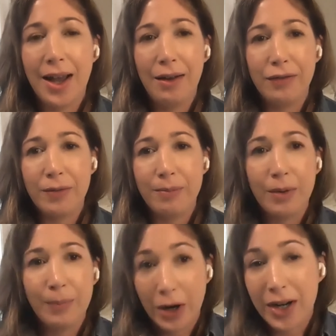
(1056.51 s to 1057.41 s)
of
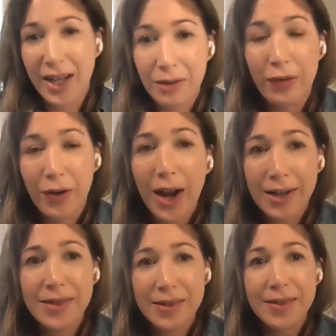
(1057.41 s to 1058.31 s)
marketing for
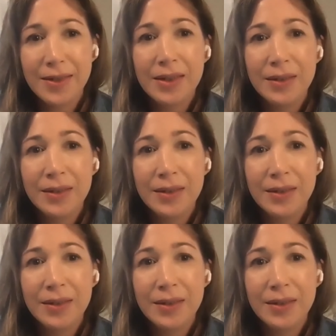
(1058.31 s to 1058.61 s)
us.